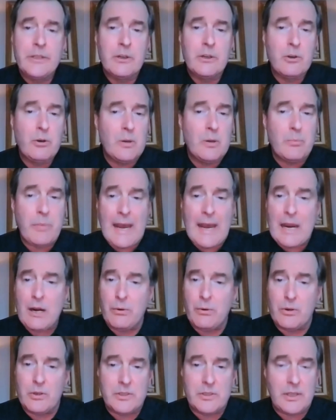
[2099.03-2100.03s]
you're going
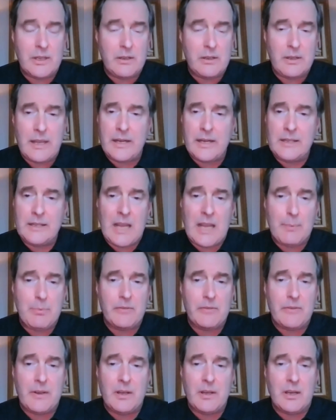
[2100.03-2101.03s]
backwards in any
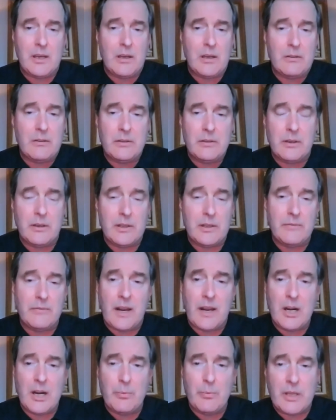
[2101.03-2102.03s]
type of uh, uh,
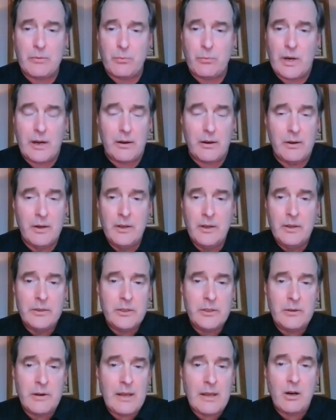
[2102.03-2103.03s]
environment where
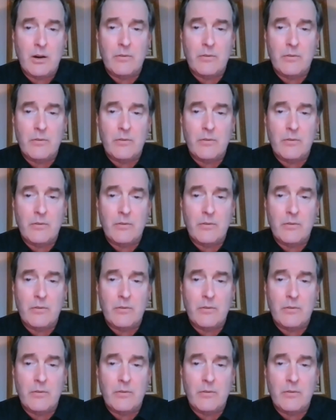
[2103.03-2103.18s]
you're not